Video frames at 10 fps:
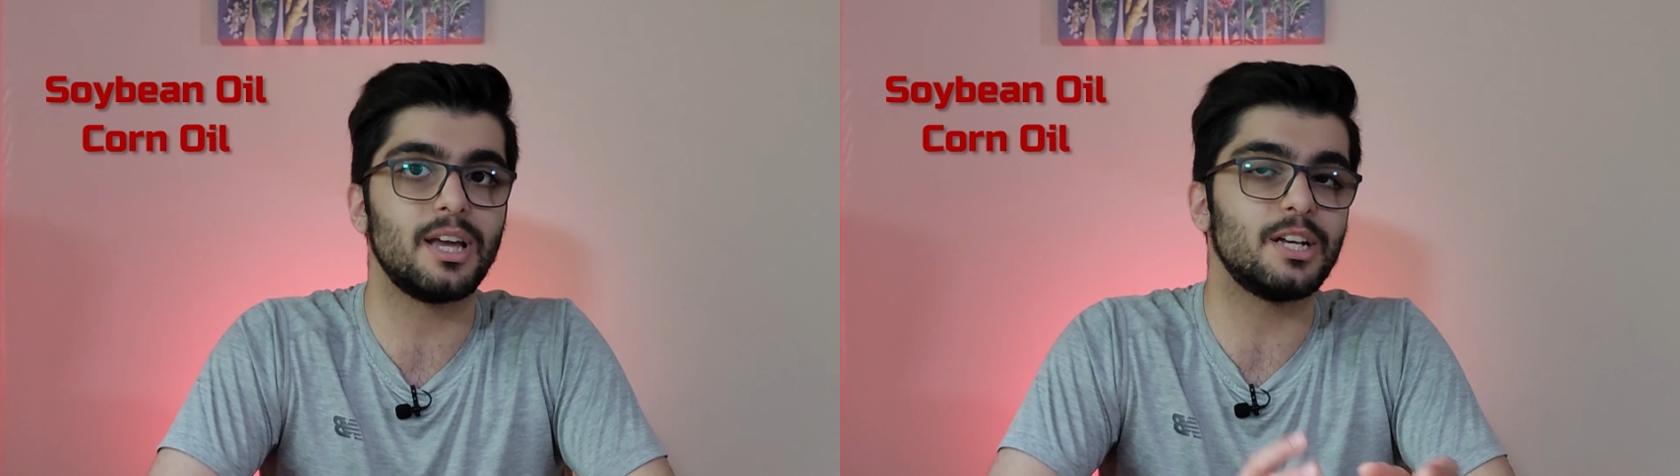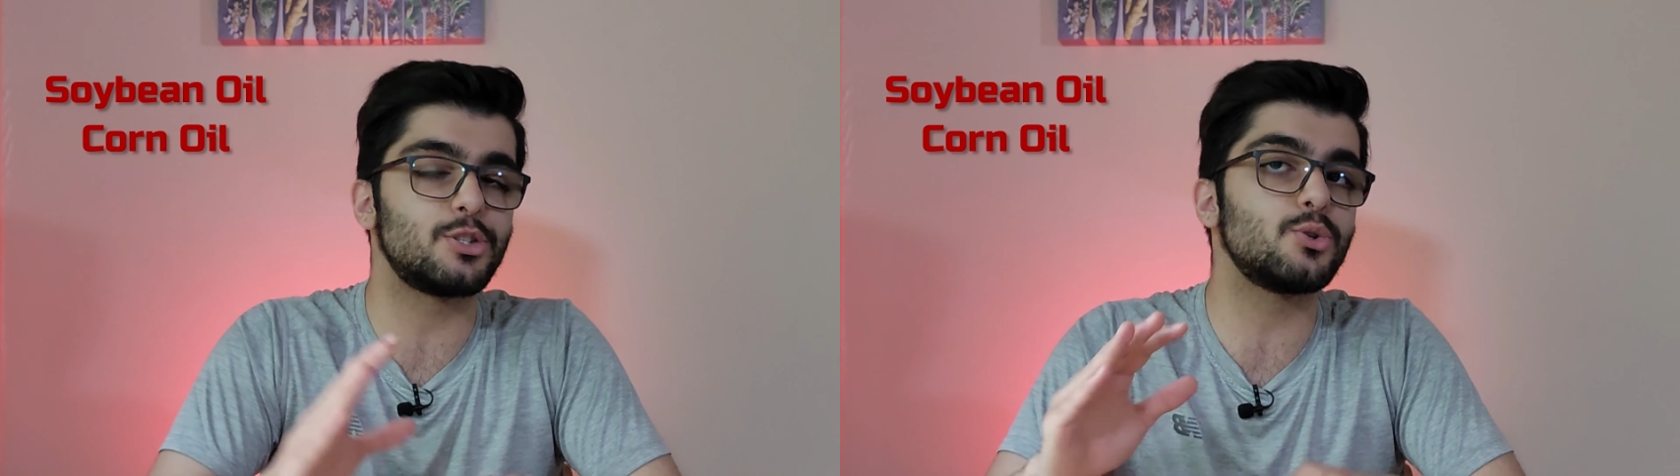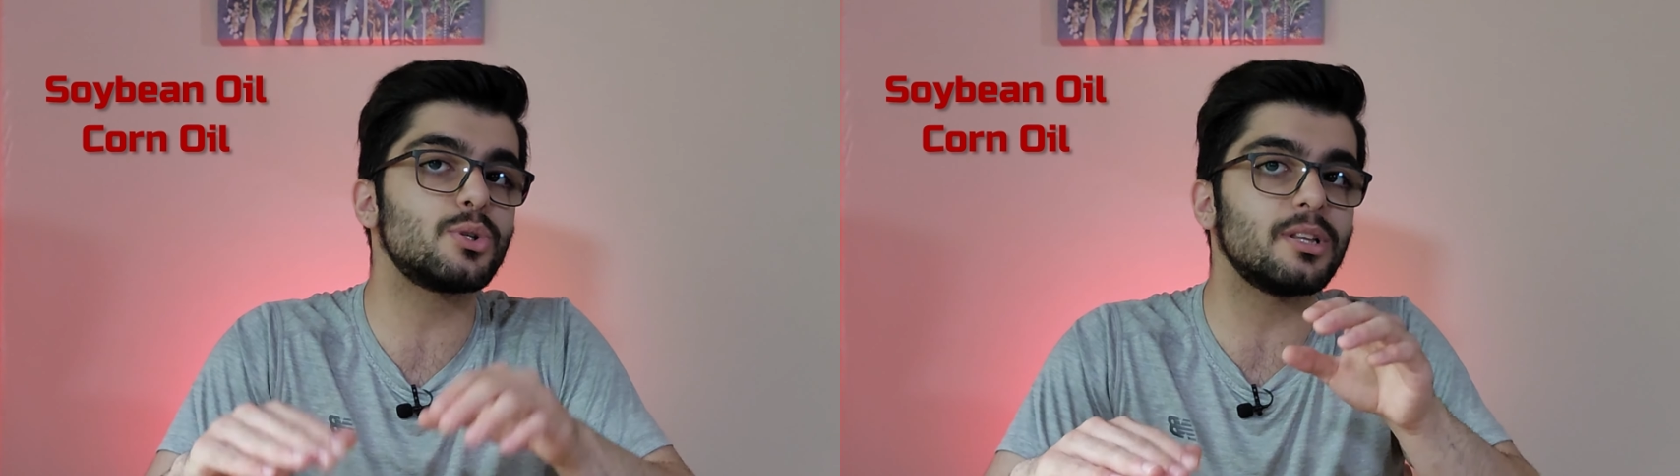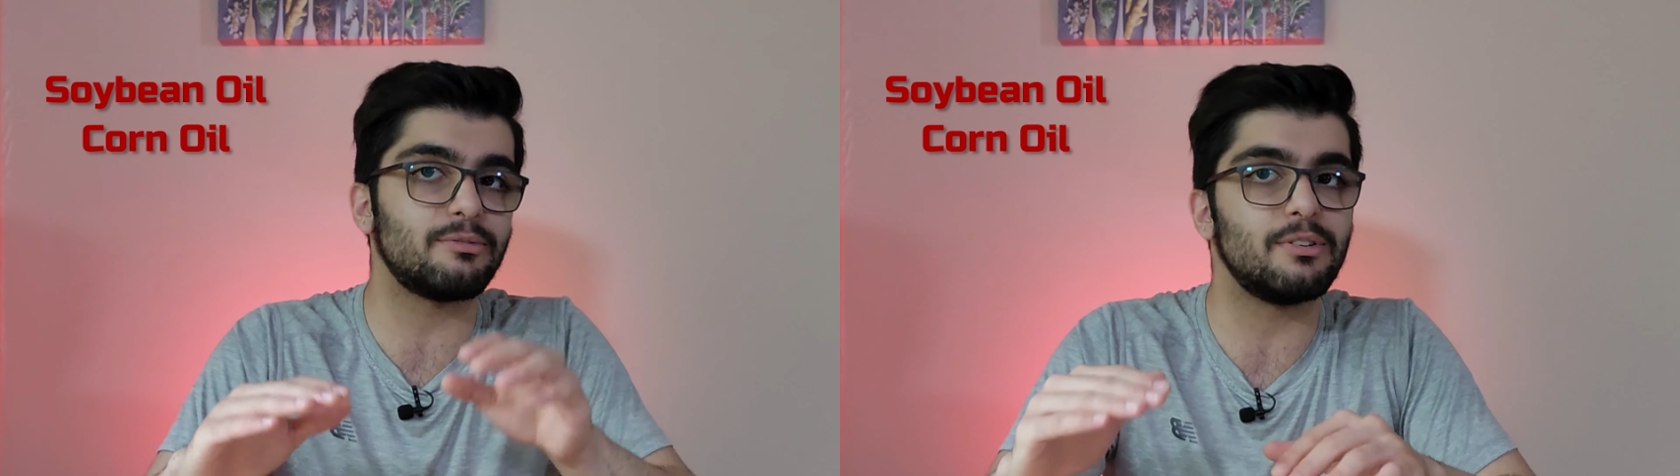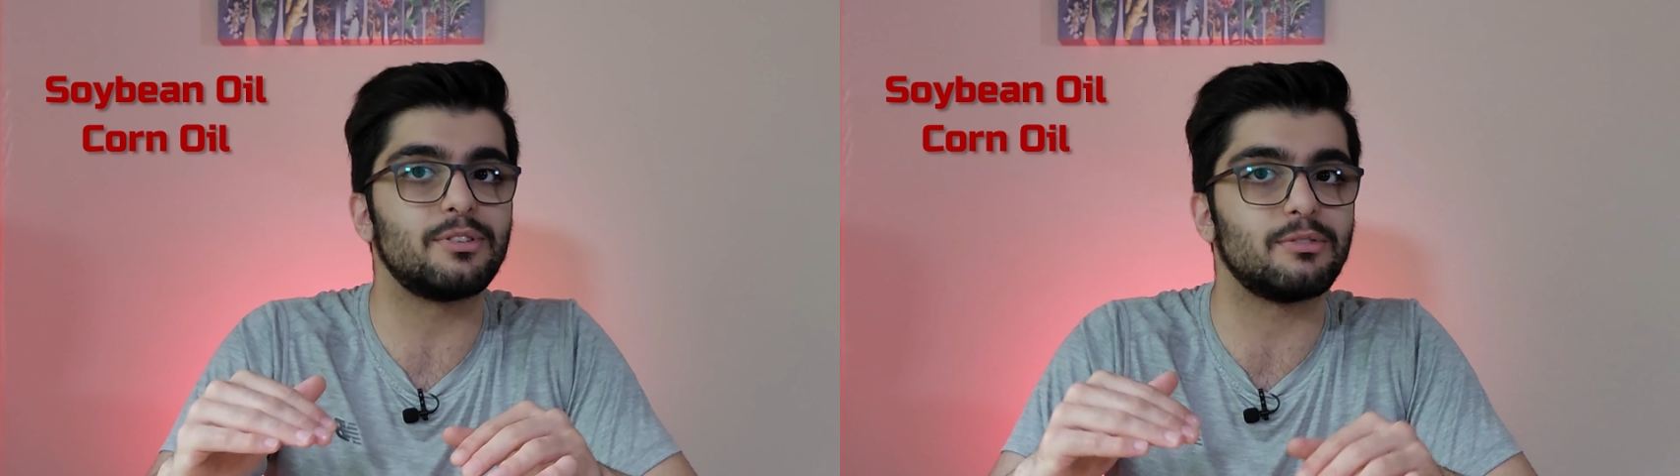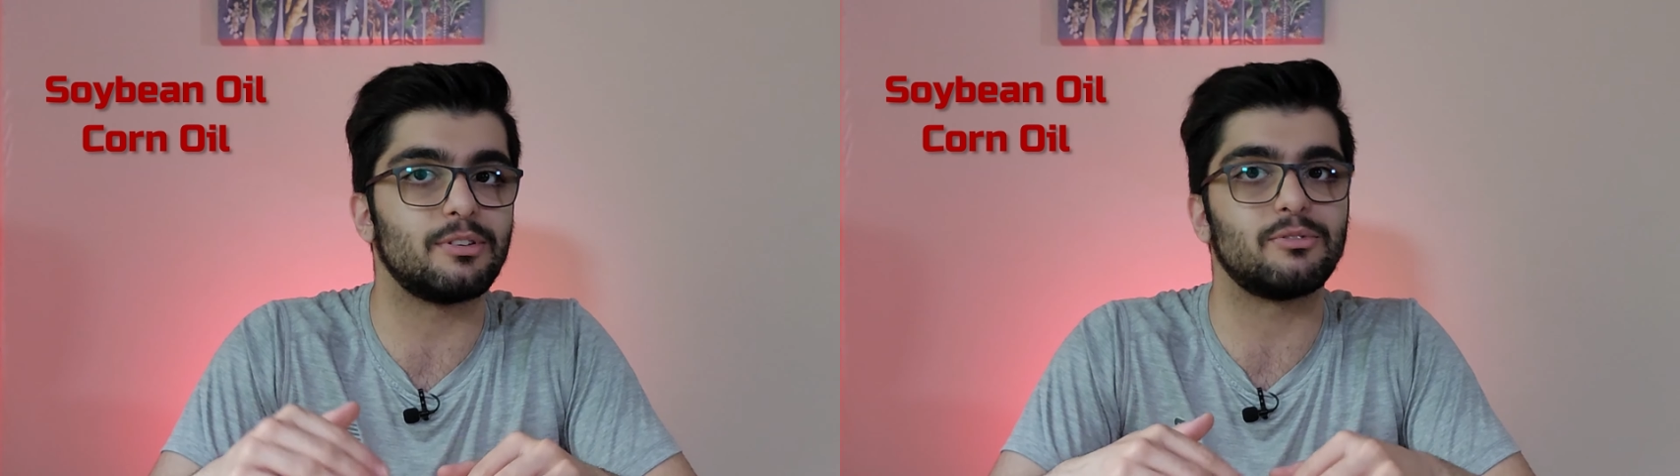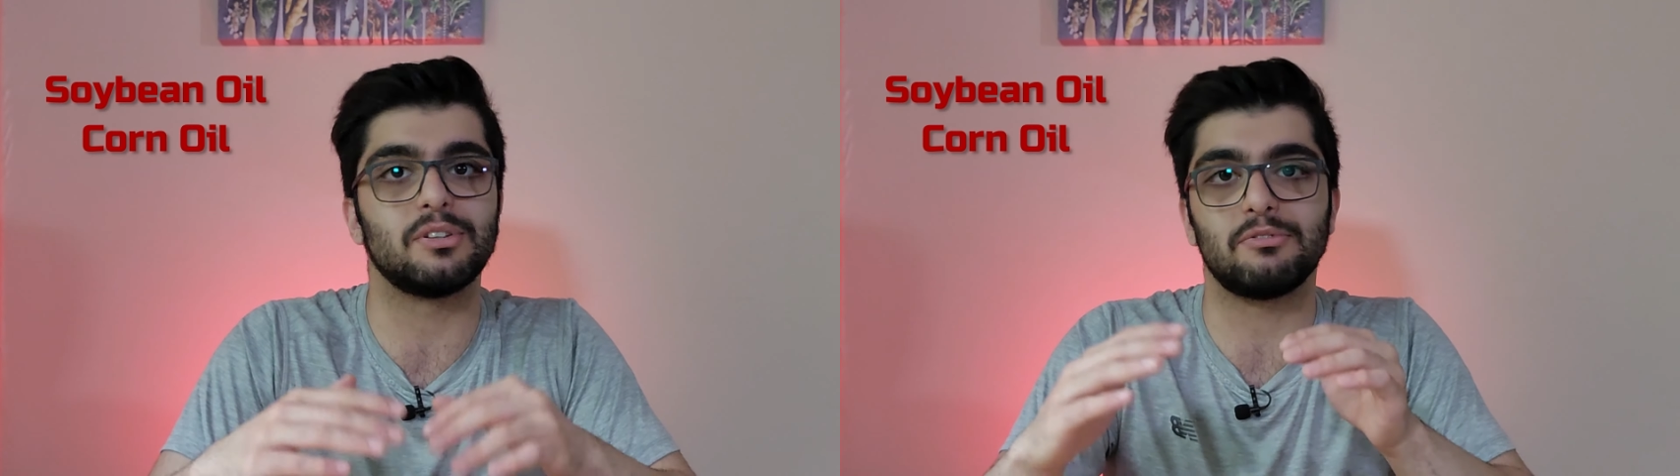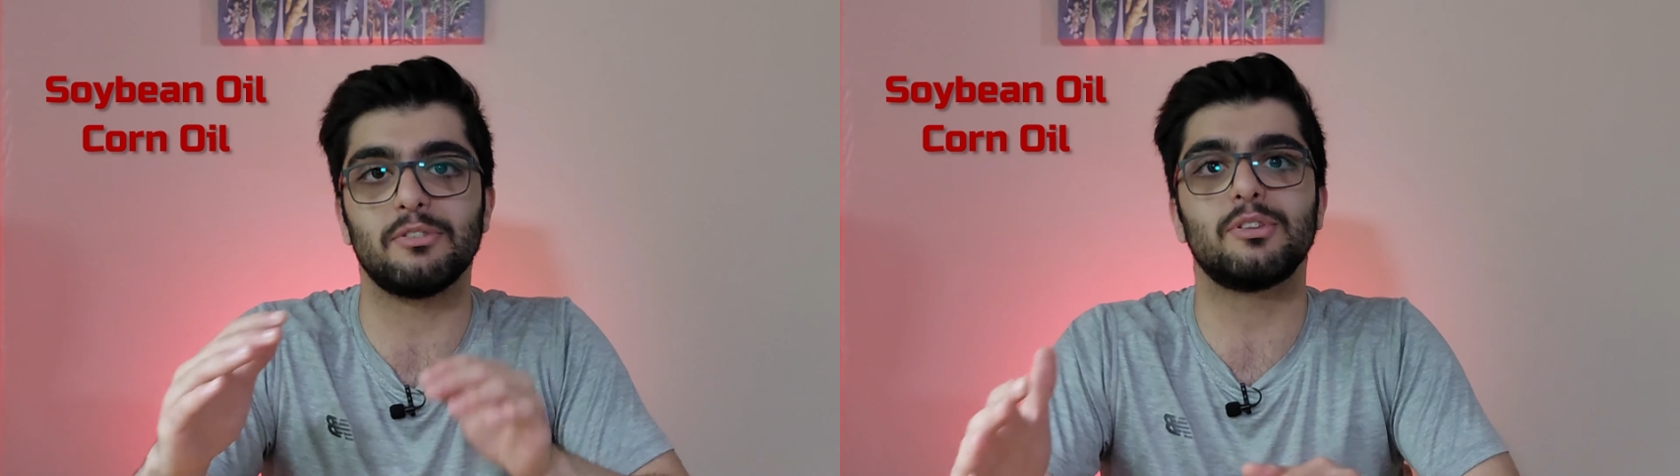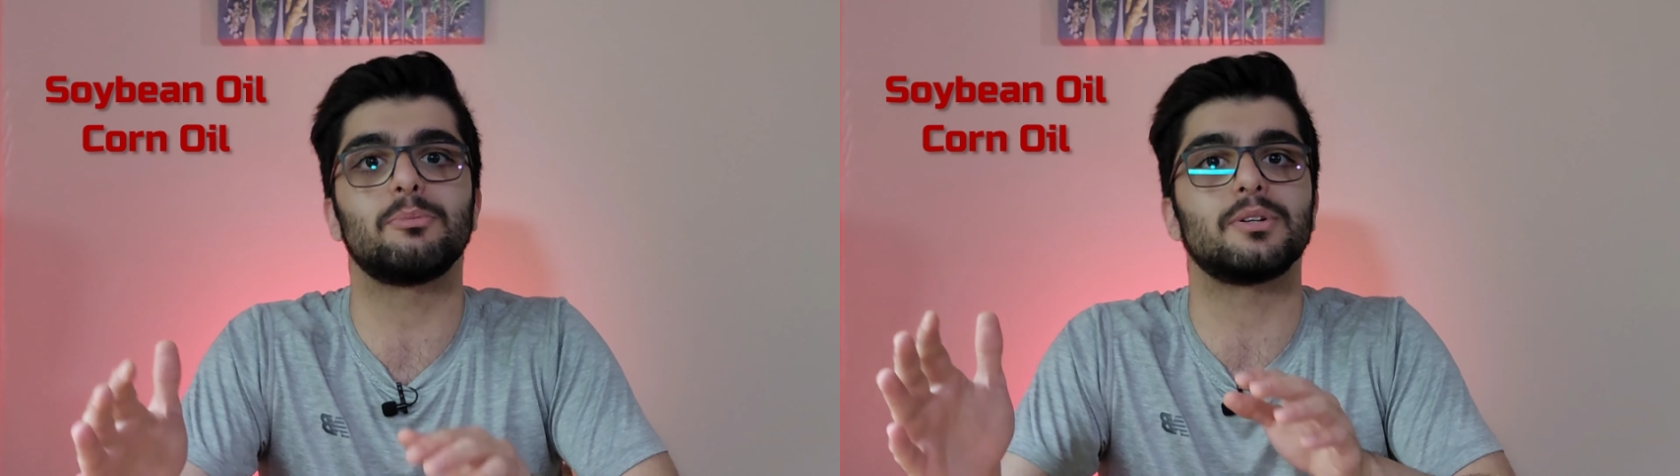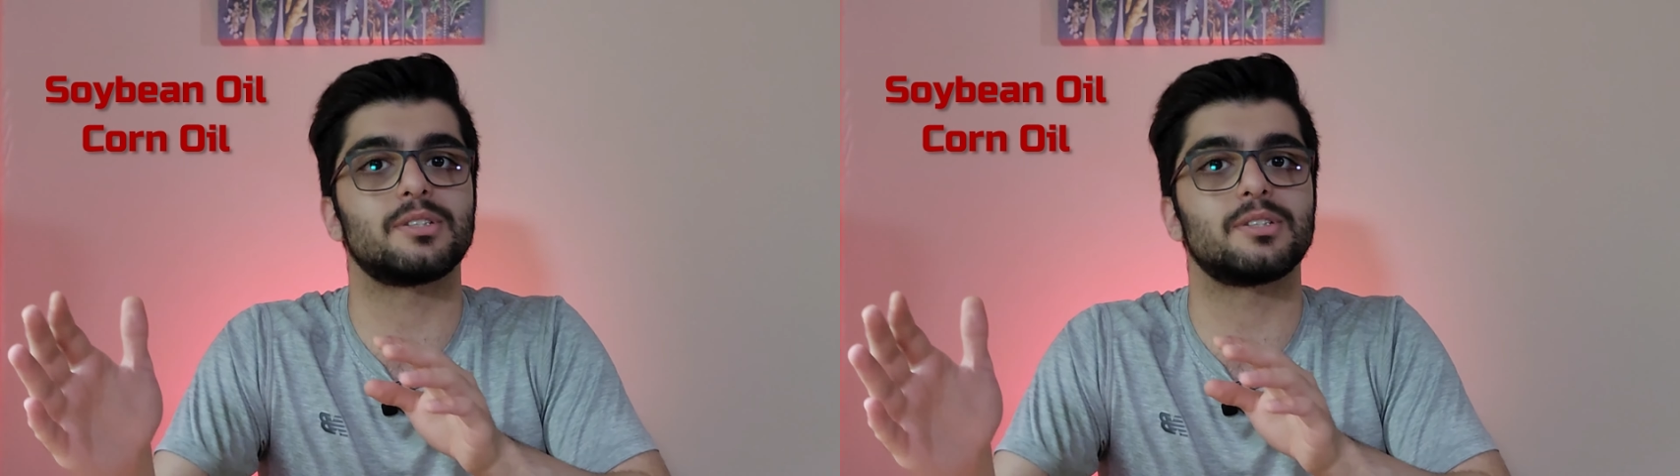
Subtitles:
It's usually 50-50, 50%